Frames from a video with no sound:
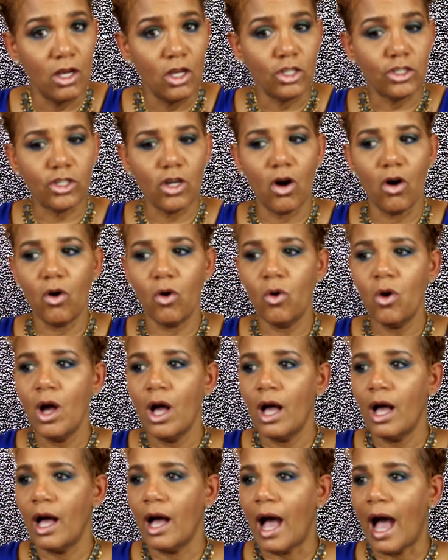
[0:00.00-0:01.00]
So
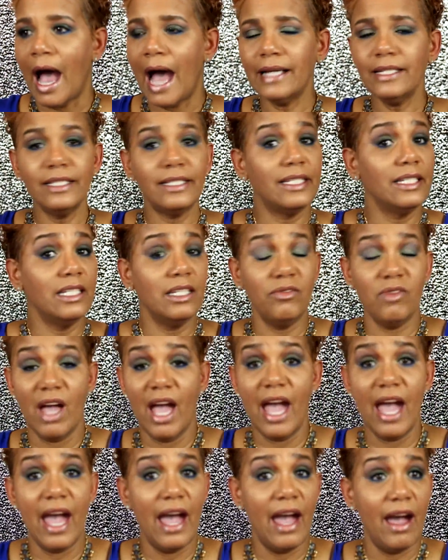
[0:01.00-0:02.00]
I just didn't even
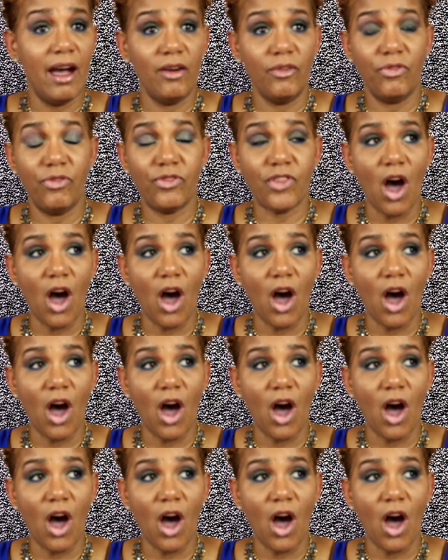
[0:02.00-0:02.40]
have